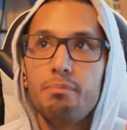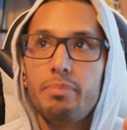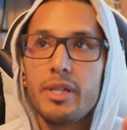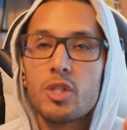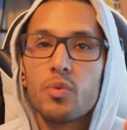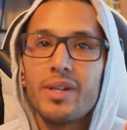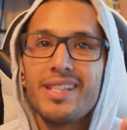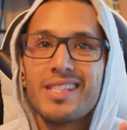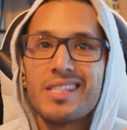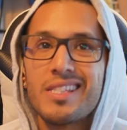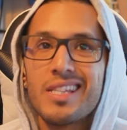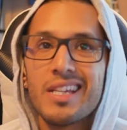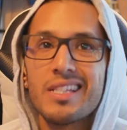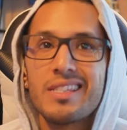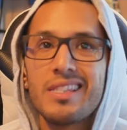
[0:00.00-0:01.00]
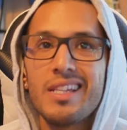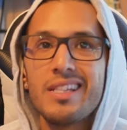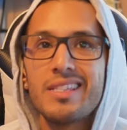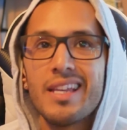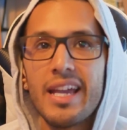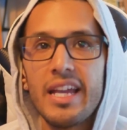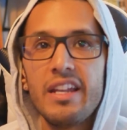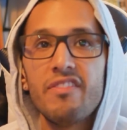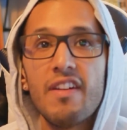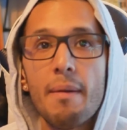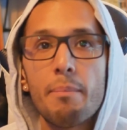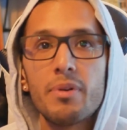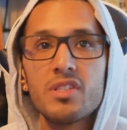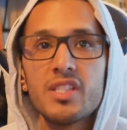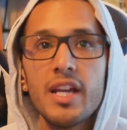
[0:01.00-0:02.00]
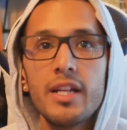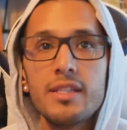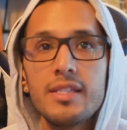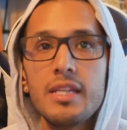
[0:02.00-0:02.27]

between 60 to 85%